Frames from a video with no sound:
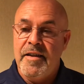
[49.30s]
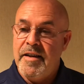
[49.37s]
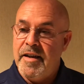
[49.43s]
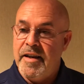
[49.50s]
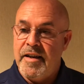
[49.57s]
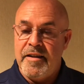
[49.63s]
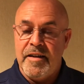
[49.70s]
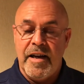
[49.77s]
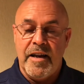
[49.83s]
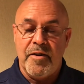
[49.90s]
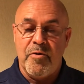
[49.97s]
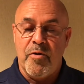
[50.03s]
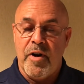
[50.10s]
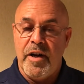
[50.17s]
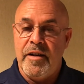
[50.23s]
and had a
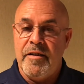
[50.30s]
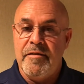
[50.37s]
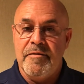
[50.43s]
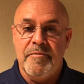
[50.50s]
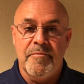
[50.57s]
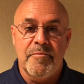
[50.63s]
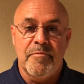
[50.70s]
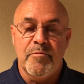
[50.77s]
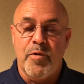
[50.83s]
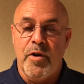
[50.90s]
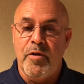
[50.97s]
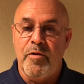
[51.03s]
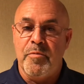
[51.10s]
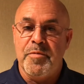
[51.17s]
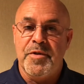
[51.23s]
great
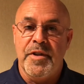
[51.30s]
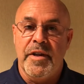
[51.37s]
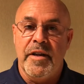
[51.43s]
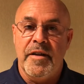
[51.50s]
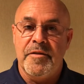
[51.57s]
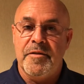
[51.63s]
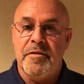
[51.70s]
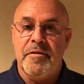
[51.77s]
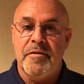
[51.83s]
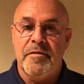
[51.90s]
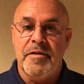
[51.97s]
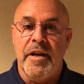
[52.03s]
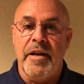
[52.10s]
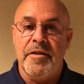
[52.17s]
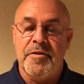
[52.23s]
program since,
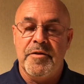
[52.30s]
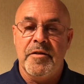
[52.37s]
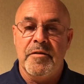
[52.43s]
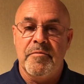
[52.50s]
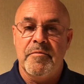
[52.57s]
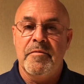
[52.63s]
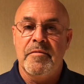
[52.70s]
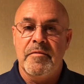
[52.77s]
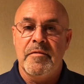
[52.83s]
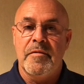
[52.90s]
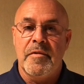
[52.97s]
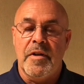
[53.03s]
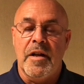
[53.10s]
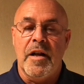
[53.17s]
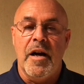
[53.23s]
thanks to
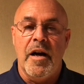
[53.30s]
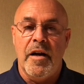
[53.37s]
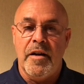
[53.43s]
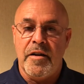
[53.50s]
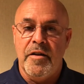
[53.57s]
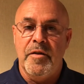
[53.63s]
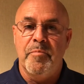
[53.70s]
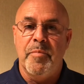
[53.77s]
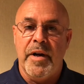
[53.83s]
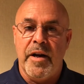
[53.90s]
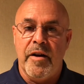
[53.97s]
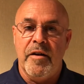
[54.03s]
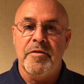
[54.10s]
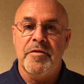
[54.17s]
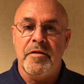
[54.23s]
a lot of good
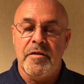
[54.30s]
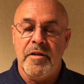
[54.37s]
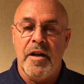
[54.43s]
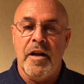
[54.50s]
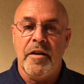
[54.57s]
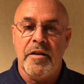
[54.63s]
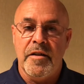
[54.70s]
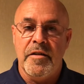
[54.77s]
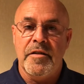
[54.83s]
parents and a lot of good